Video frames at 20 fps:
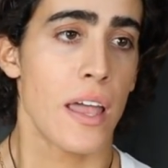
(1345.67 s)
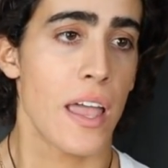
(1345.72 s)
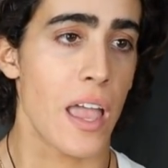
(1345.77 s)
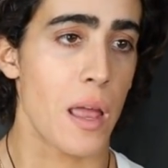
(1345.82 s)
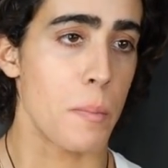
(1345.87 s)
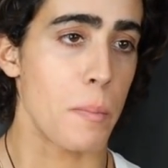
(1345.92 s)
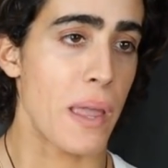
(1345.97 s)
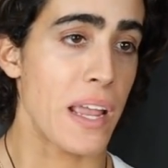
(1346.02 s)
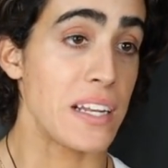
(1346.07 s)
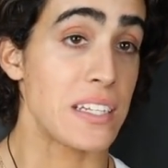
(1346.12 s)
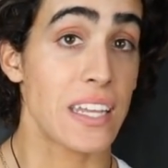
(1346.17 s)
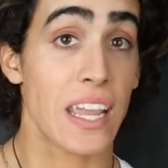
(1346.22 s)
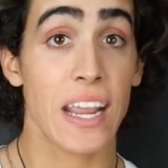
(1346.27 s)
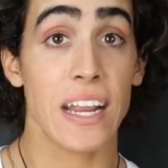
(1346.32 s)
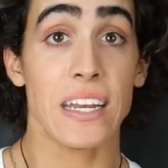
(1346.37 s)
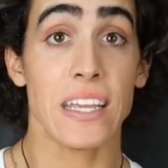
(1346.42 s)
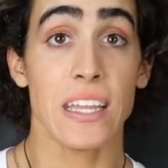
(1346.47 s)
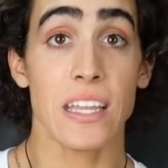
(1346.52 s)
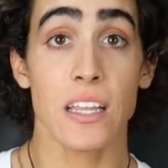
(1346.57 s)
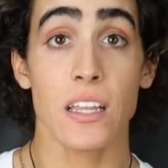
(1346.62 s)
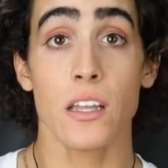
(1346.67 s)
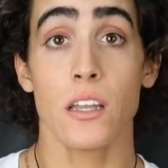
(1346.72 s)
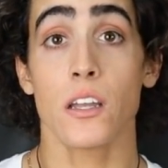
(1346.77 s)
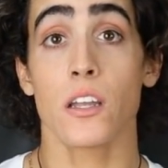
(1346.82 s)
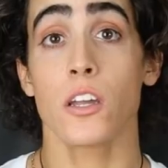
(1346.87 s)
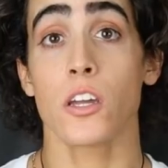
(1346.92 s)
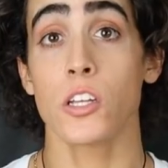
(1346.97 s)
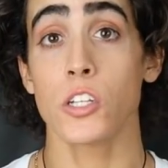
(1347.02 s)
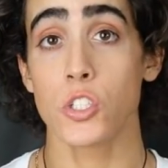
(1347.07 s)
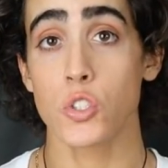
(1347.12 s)
and maintaining
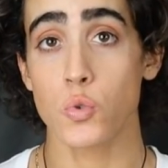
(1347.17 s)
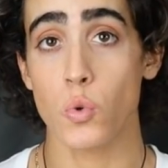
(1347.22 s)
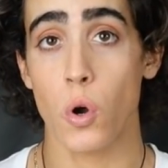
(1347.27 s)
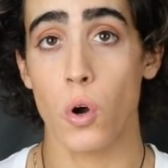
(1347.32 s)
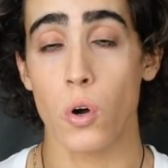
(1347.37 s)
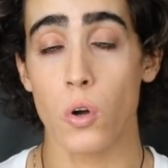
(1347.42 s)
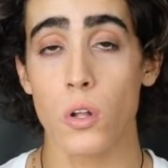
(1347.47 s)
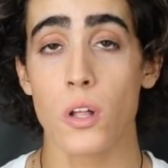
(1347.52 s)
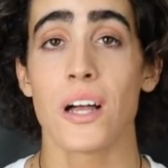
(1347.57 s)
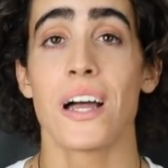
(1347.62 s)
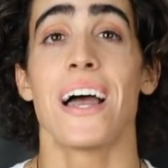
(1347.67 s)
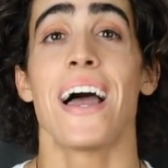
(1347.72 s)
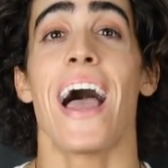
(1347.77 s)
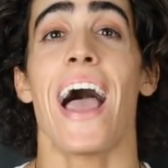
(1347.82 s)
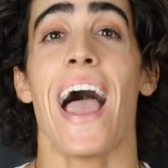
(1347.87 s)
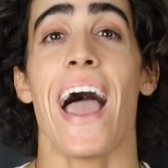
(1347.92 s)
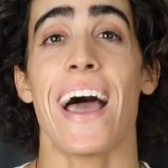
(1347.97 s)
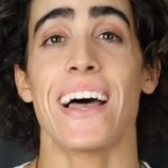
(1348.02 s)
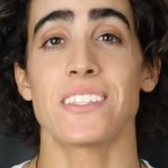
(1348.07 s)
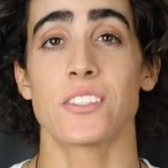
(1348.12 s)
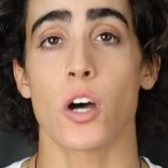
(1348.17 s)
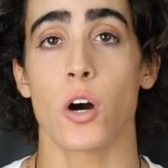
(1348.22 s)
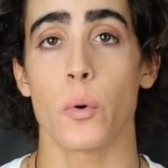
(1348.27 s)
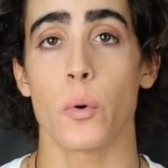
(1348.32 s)
control as